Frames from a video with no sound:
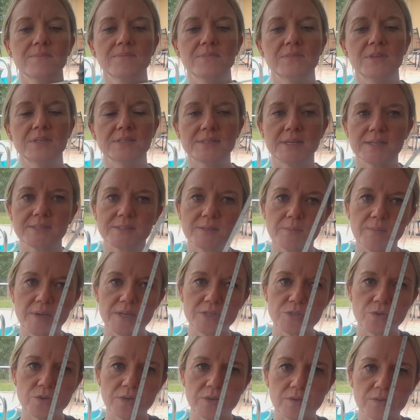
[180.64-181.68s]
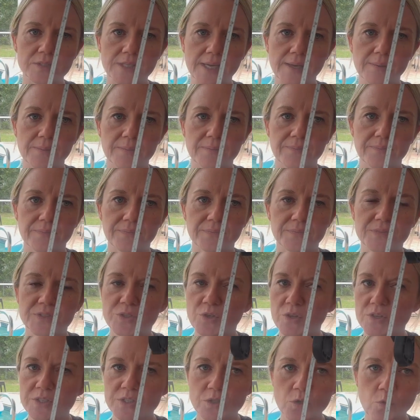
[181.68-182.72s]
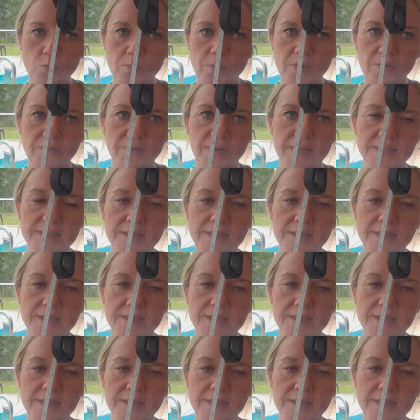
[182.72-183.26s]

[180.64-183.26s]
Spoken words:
this has a measuring tape. So that's so perfect.